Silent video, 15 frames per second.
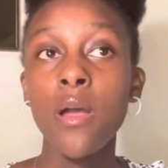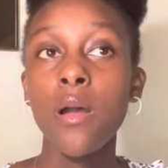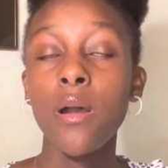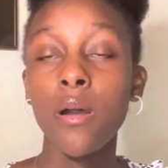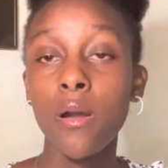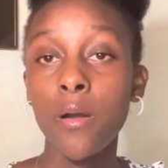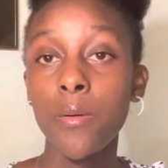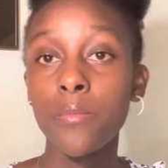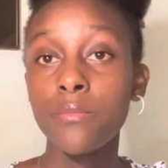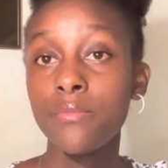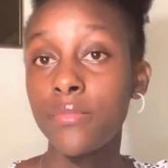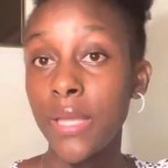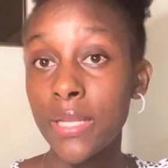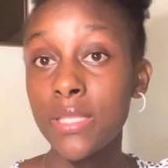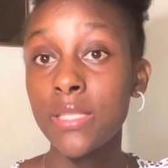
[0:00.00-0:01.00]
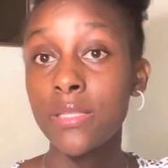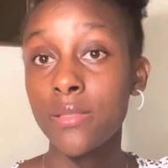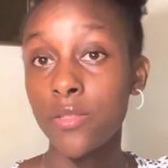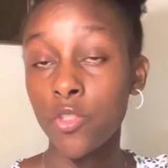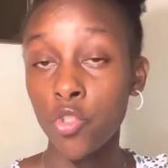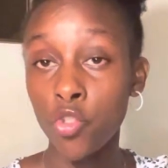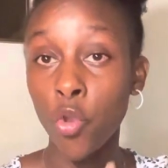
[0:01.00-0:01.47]
That's
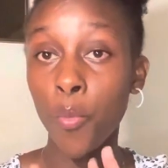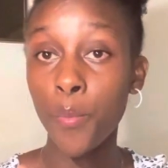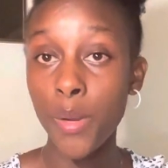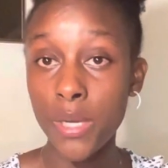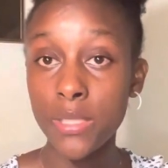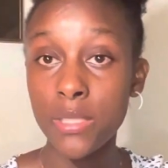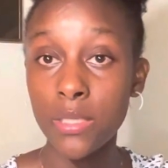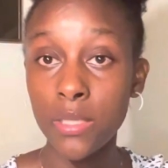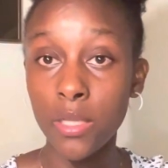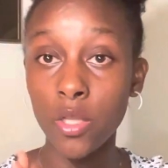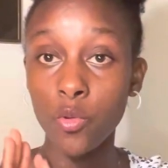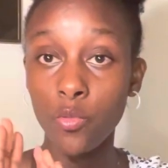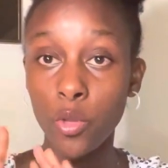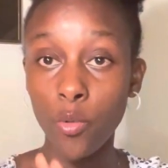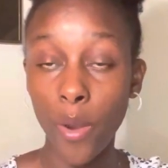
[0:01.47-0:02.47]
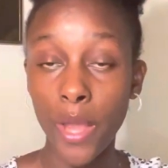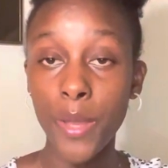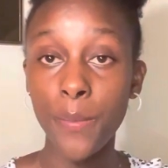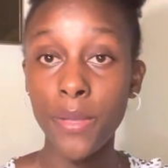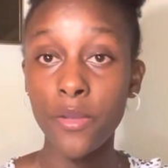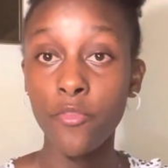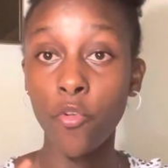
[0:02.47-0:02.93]
your personal
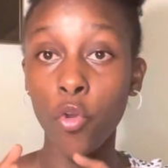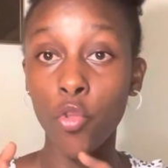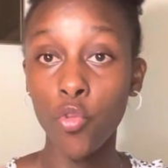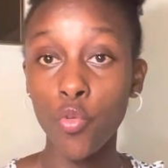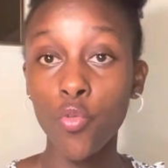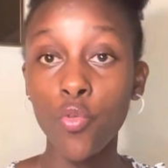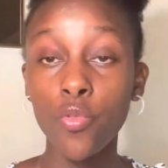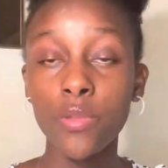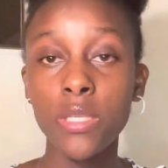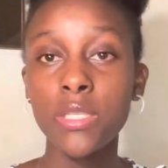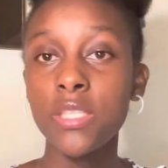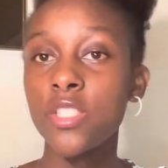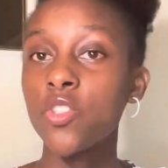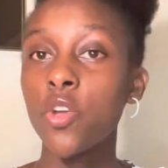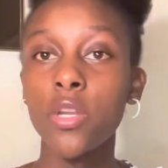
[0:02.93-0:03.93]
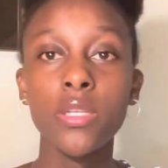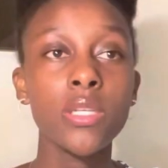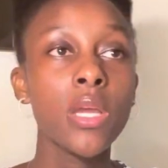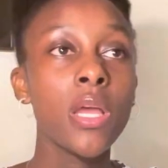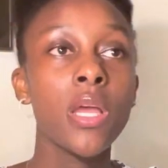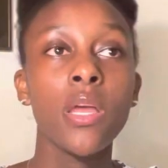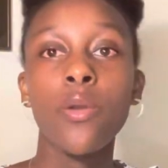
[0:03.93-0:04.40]
requirement for you. This is not
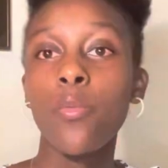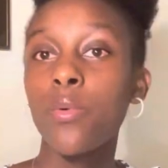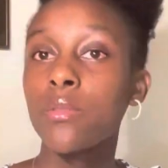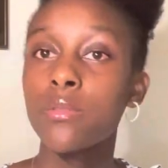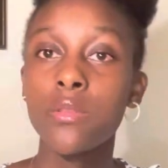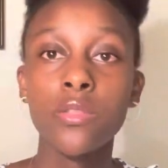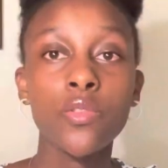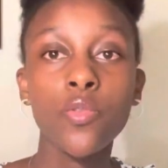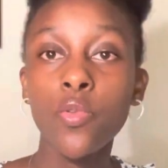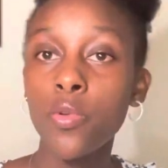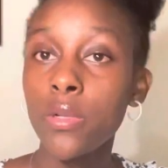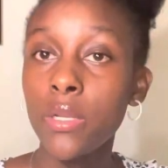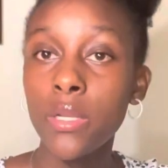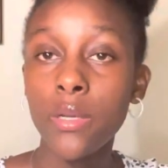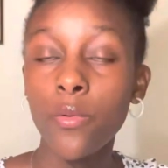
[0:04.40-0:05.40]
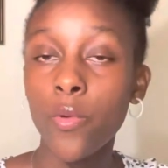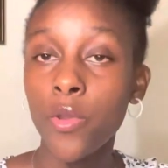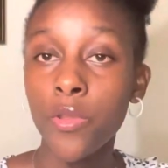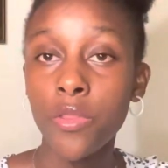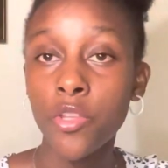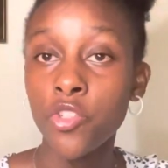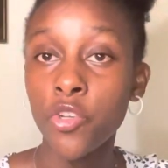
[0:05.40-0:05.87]
the school
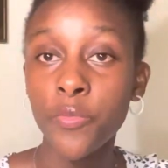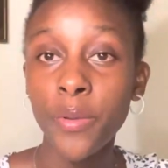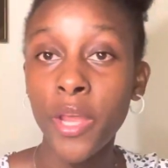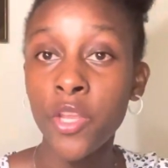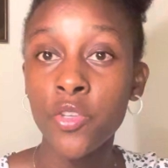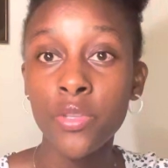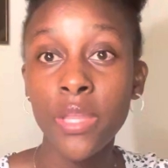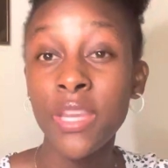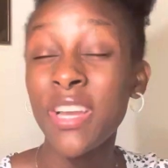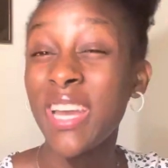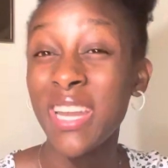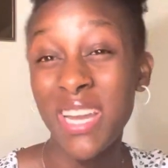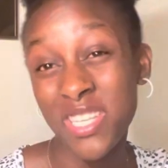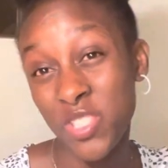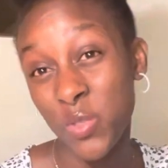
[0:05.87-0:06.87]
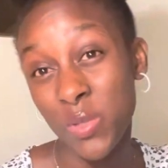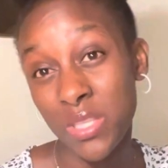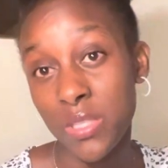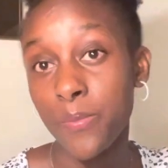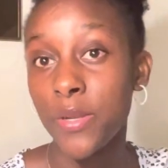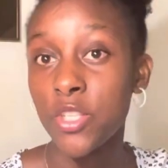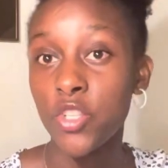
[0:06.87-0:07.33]
that you're applying to. They're not going to ask you this,
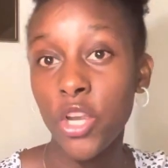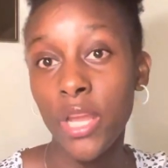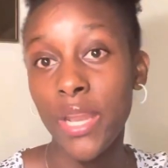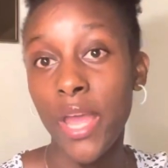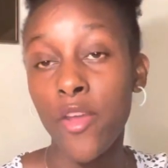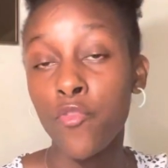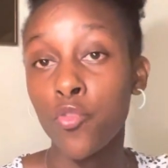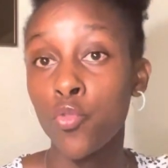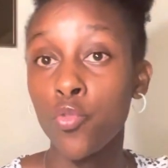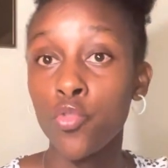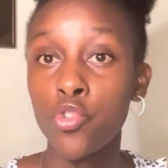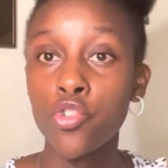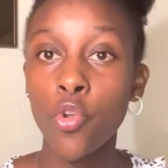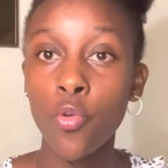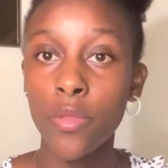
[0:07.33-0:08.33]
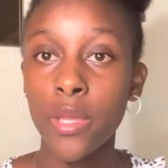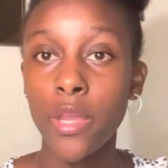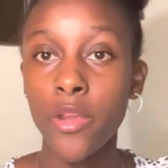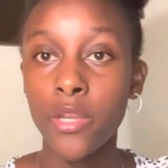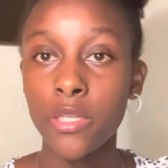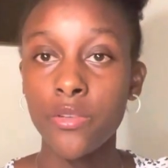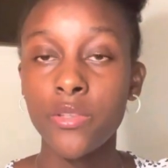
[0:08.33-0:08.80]
but you're going to have to show the
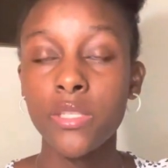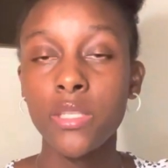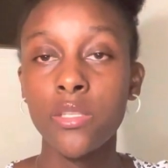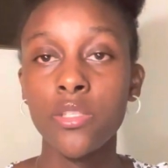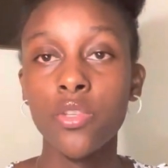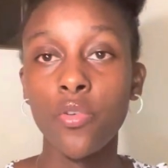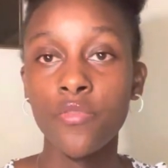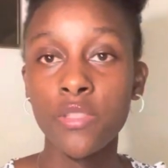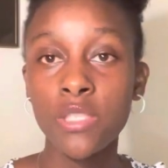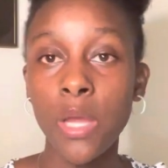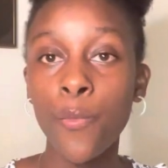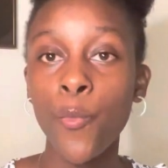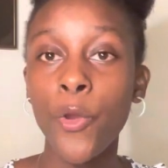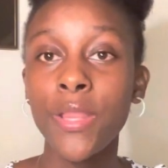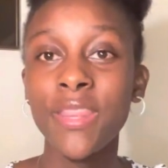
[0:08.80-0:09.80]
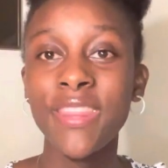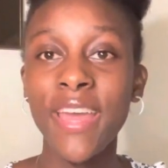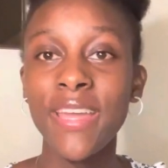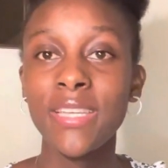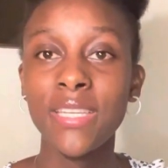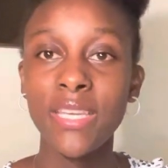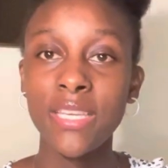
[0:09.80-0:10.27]
characteristics of someone
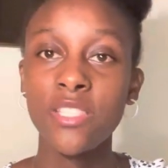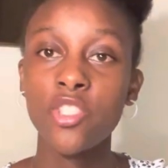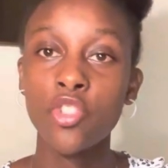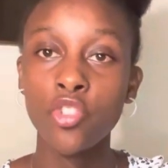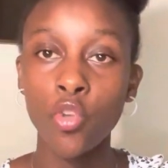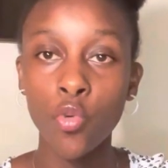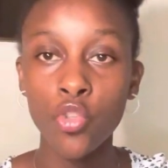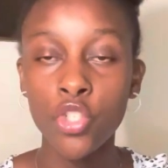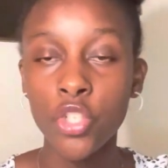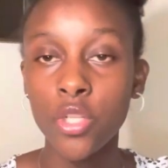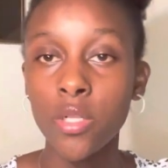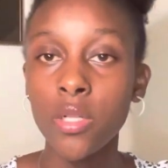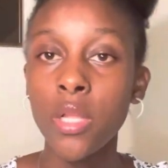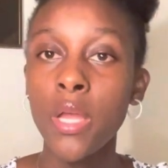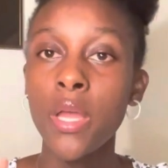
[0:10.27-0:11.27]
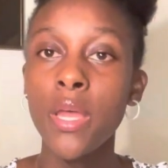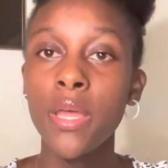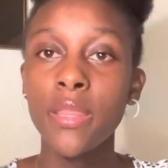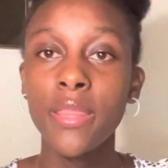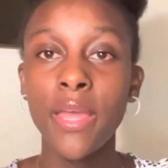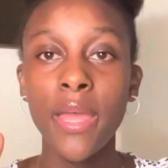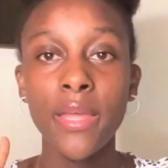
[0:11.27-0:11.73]
that is social,
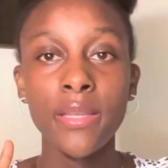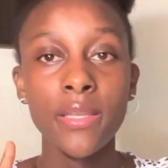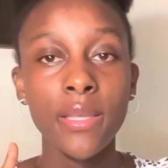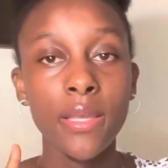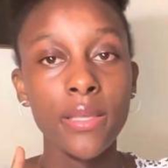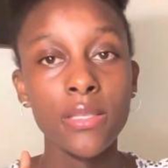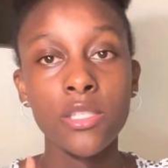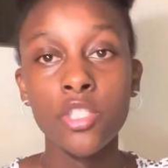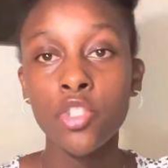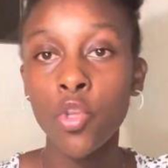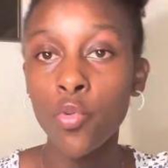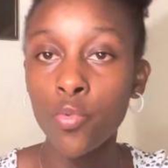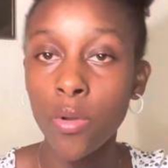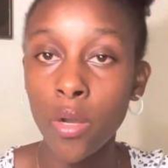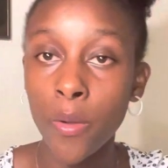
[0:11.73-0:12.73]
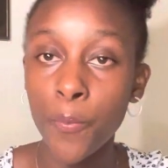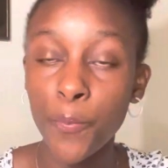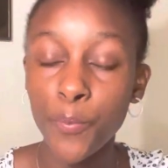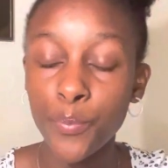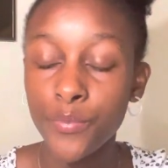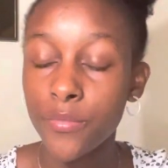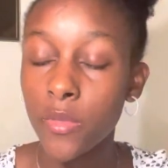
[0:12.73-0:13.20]
that is so
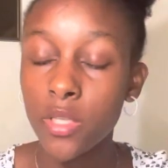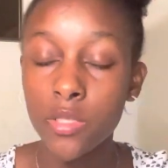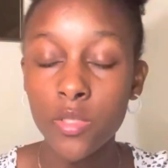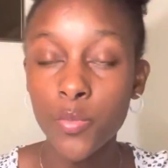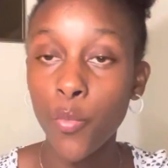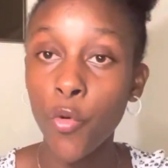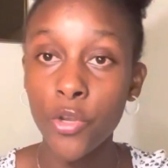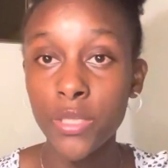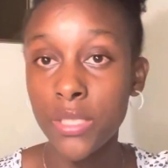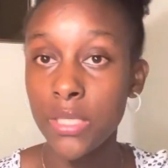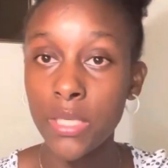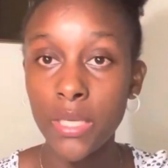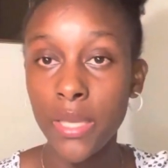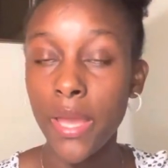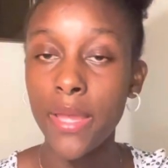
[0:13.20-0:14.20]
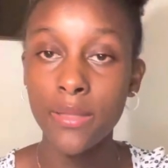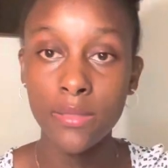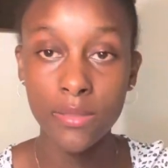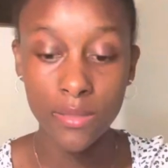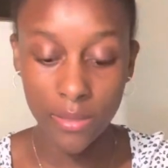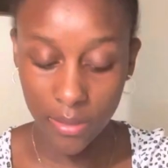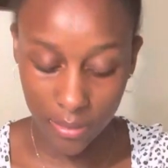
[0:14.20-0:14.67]
sporty,
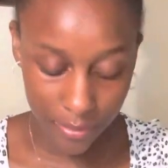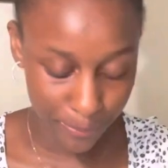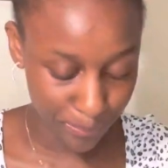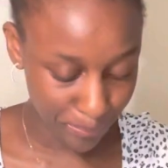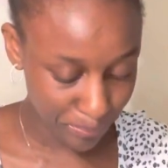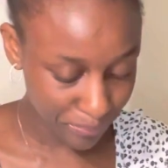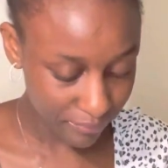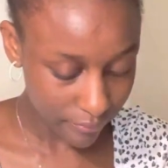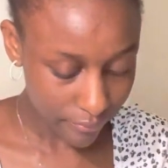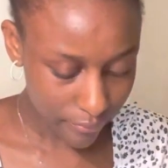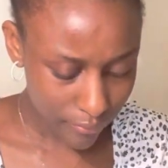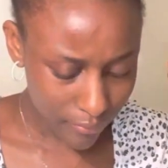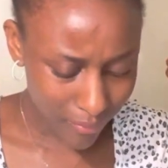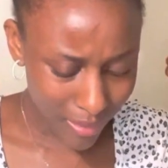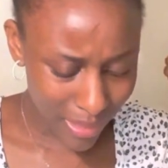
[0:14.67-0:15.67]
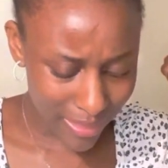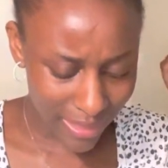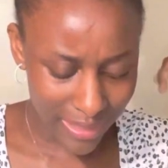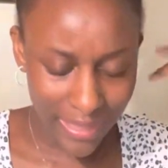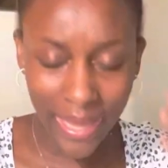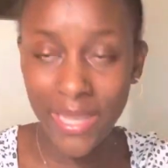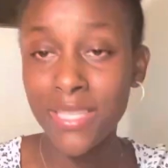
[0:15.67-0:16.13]
and that
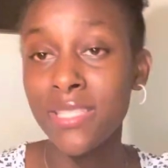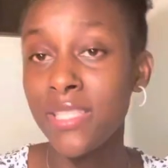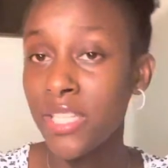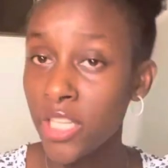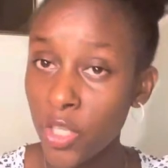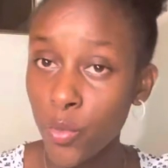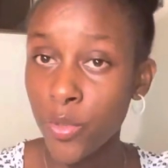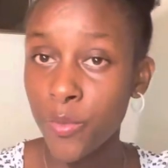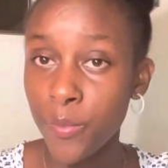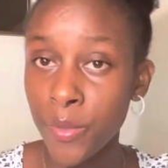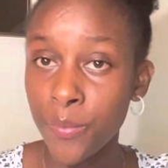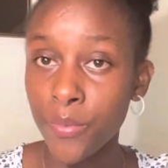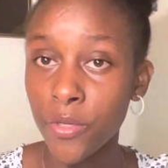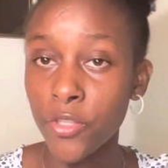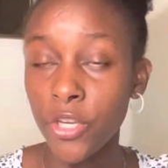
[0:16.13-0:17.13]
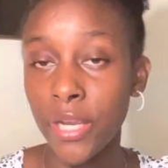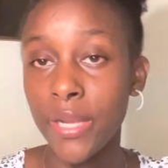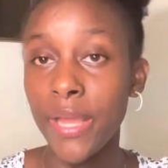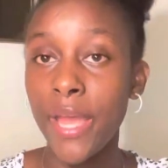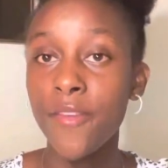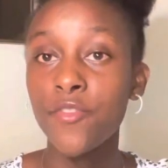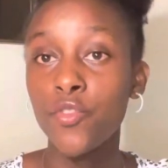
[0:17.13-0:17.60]
likes dealing with people. You're going
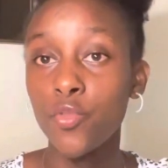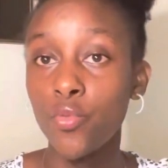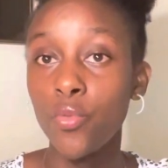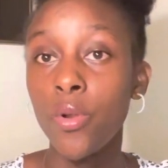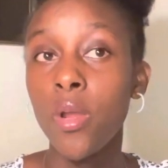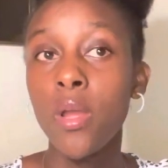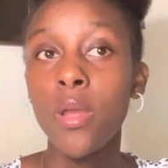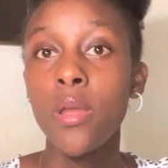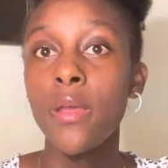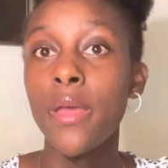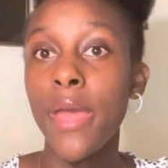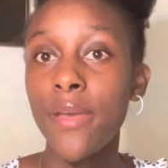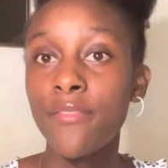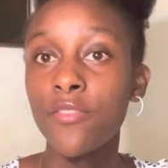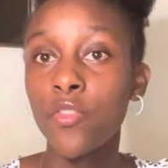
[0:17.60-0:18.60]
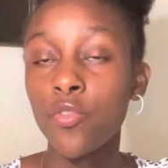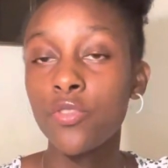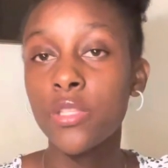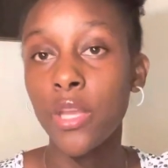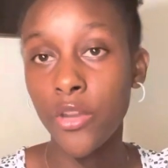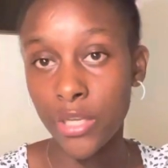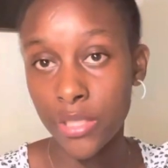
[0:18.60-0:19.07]
to have those
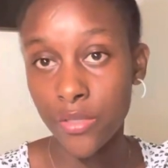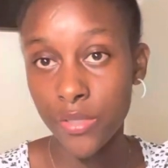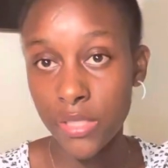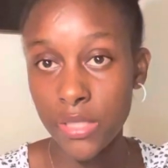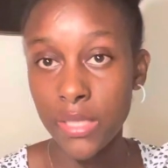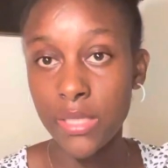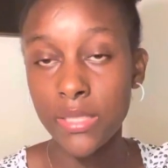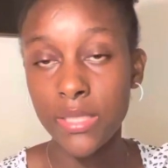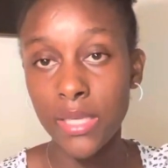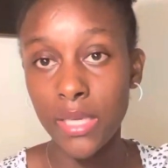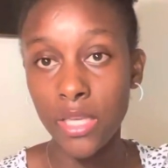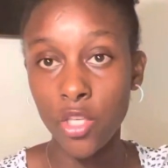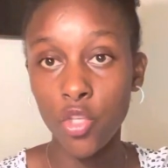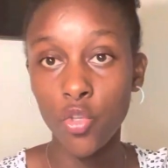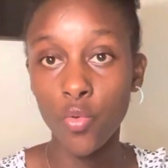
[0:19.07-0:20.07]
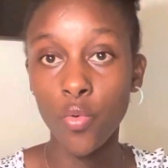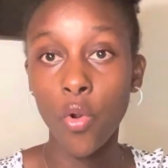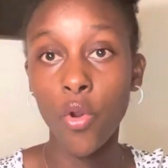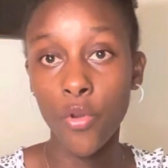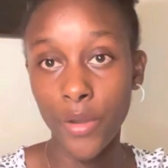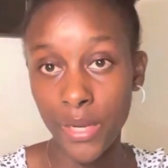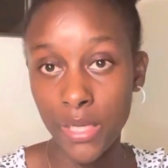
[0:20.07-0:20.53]
characteristics in you
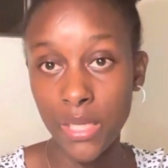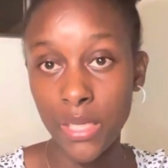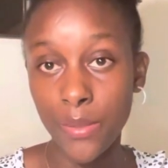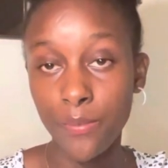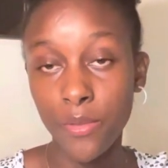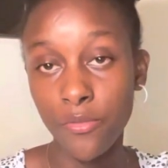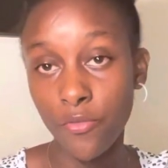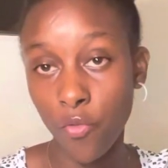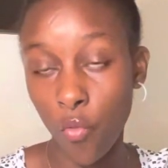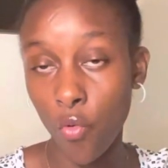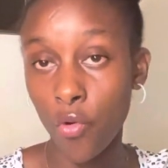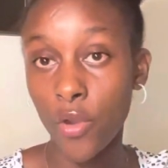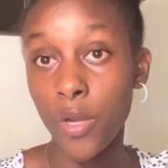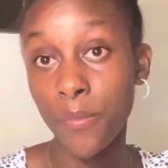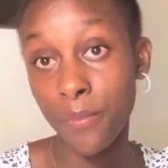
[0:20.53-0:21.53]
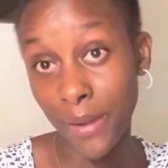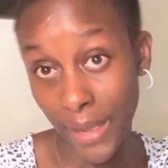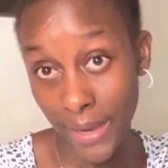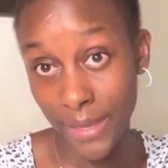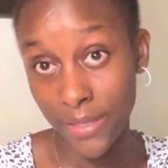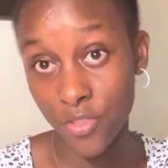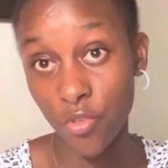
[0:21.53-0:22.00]
already before
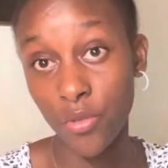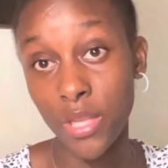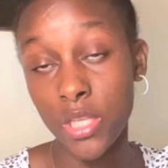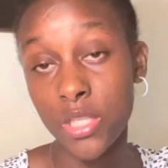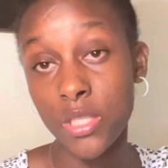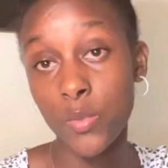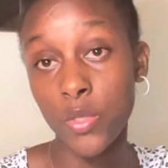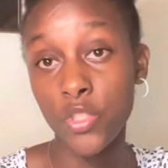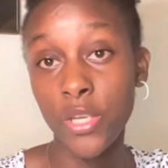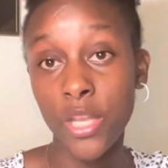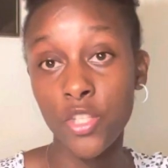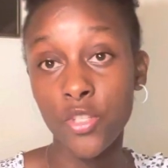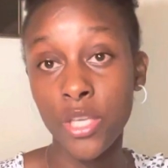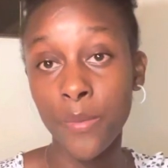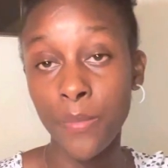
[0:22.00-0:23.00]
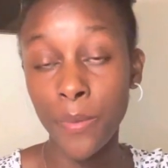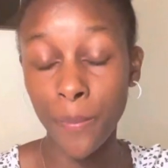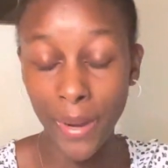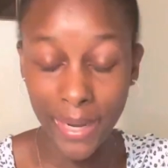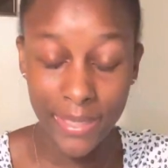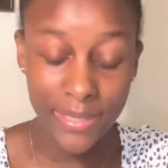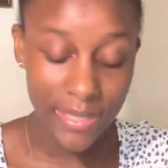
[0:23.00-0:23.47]
applying. So that's what you guys should keep in
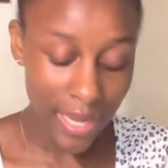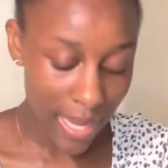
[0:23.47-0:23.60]
mind.